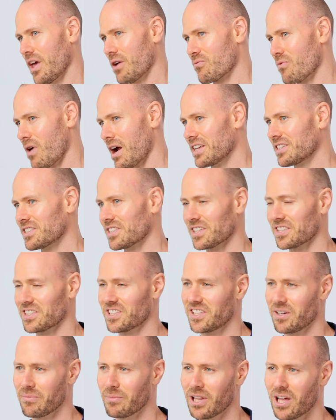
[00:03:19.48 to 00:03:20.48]
rates are
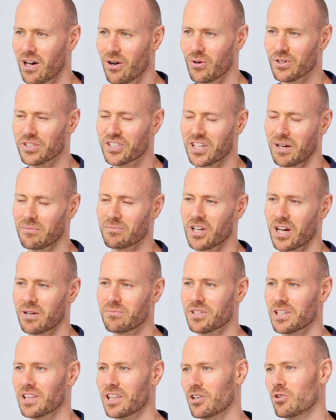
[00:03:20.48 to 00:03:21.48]
similar or sometimes a
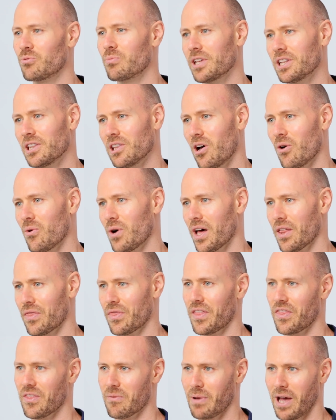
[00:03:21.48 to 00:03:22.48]
little bit lower than
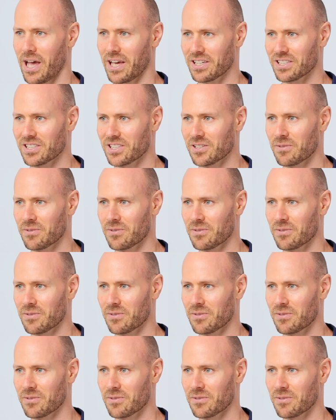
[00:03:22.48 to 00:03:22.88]
the banks.